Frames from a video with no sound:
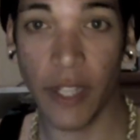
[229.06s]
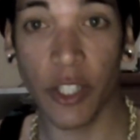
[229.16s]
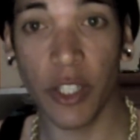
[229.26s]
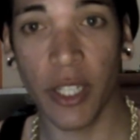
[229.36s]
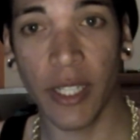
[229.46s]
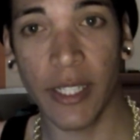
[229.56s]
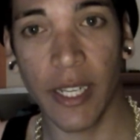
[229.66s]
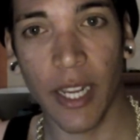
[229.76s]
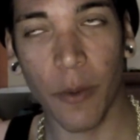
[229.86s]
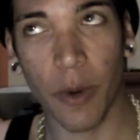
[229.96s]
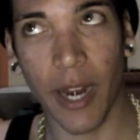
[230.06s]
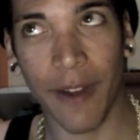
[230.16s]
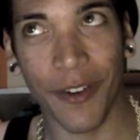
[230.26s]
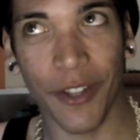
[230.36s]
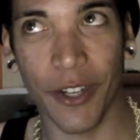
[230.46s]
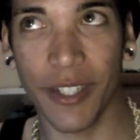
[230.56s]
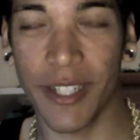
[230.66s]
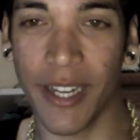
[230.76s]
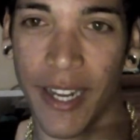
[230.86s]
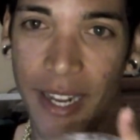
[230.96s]
desert to the sea, wherever there's
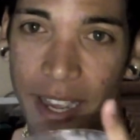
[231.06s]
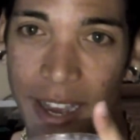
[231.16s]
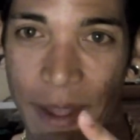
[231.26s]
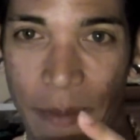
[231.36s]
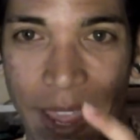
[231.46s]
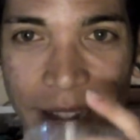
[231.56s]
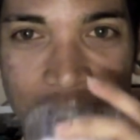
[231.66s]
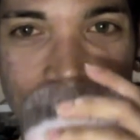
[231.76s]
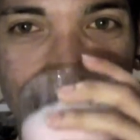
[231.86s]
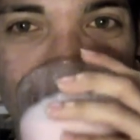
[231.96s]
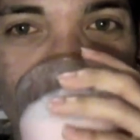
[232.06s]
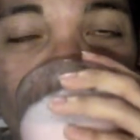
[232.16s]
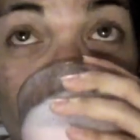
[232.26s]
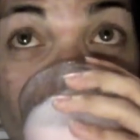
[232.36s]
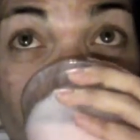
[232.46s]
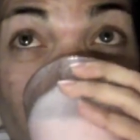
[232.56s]
tea, I'm Hyeri Zaners.